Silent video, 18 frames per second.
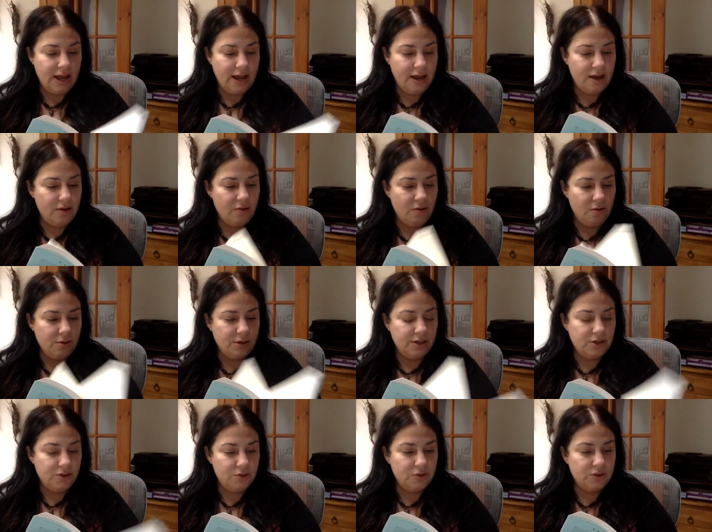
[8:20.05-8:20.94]
I had
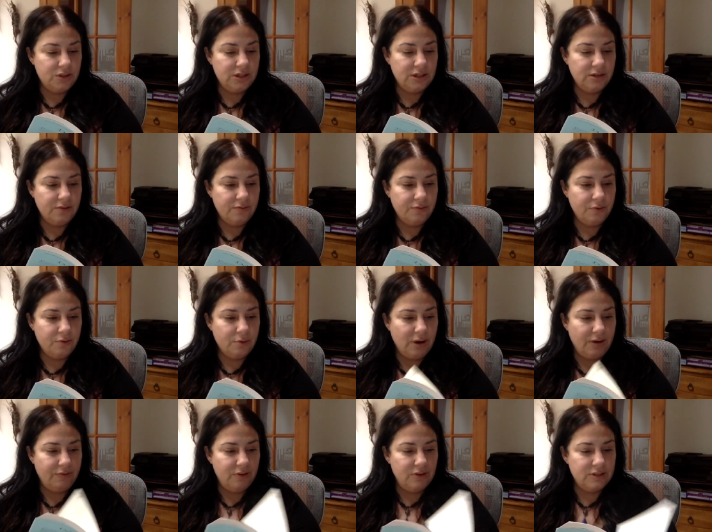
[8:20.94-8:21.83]
already used it for a
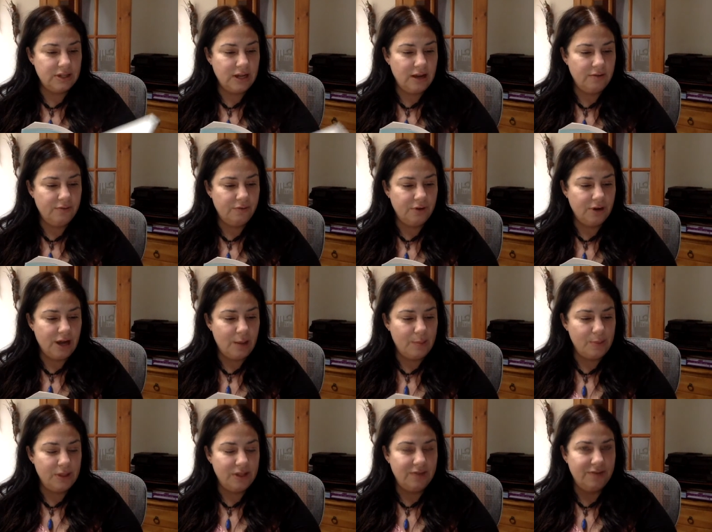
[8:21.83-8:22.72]
reference guide for a
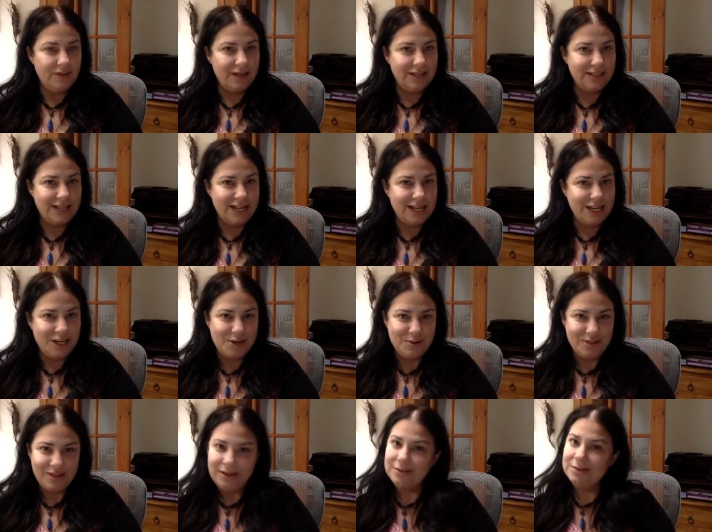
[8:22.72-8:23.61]
couple of exciting
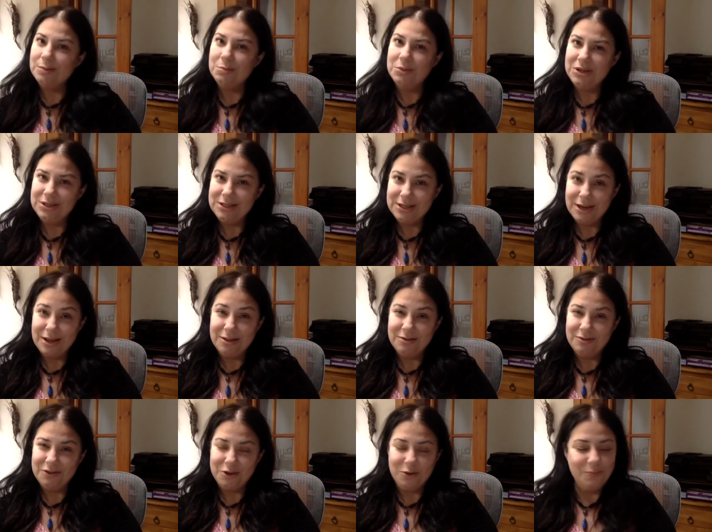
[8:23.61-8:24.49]
new things I'm putting
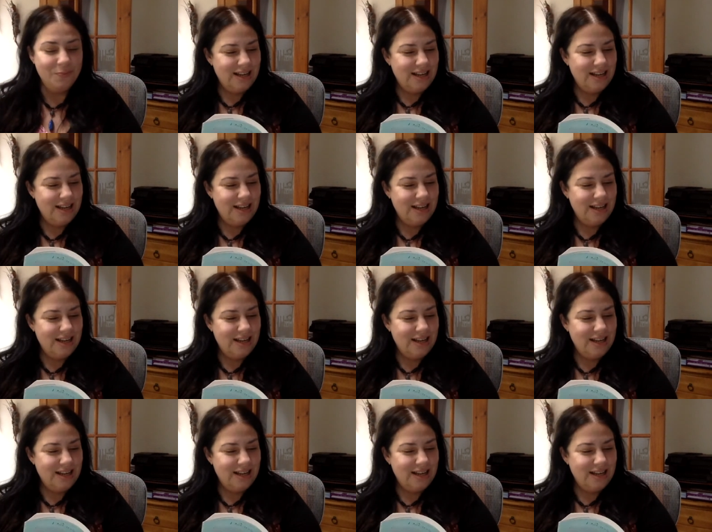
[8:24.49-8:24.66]
together for you.